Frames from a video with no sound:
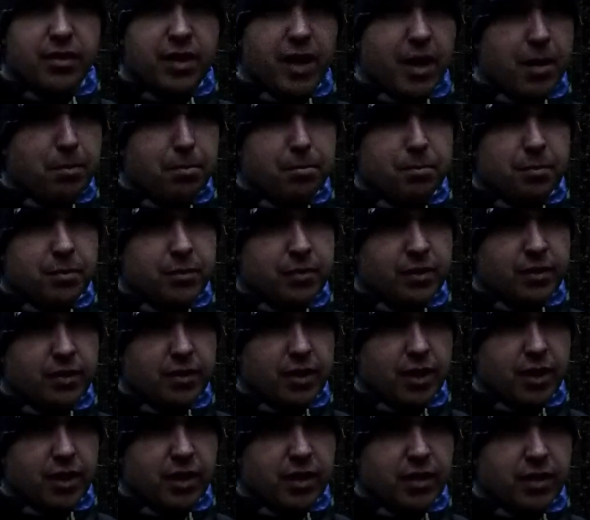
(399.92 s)

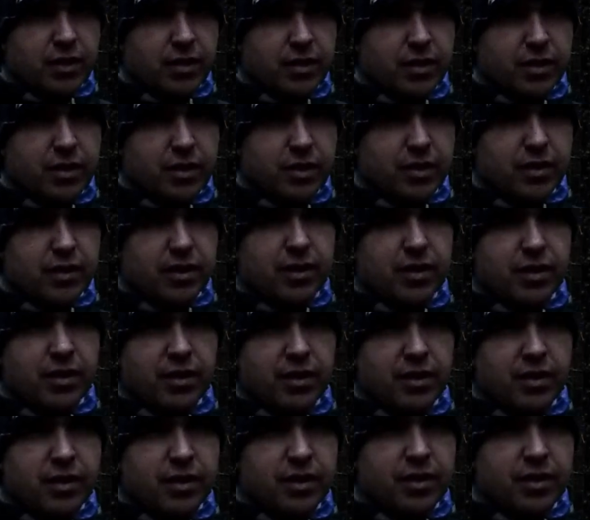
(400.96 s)
and uh,